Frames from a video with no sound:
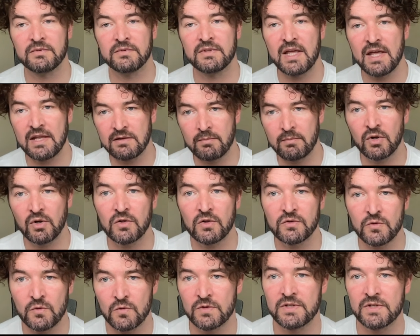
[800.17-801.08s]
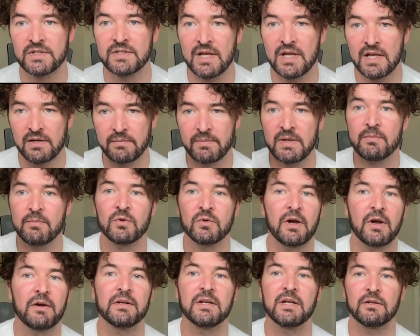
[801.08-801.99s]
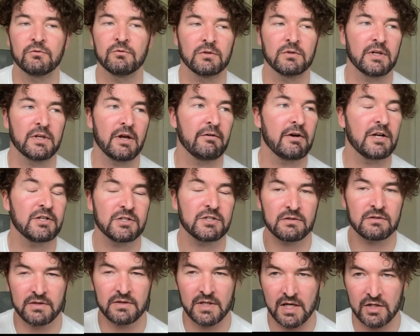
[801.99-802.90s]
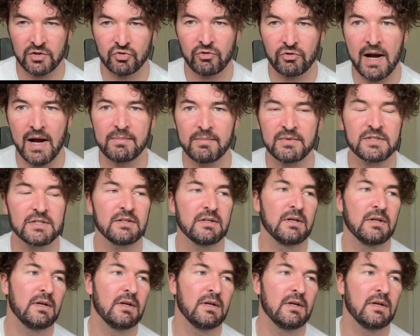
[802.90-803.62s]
They're the blocked orders. They're the people going in the wrong direction. They're trapped.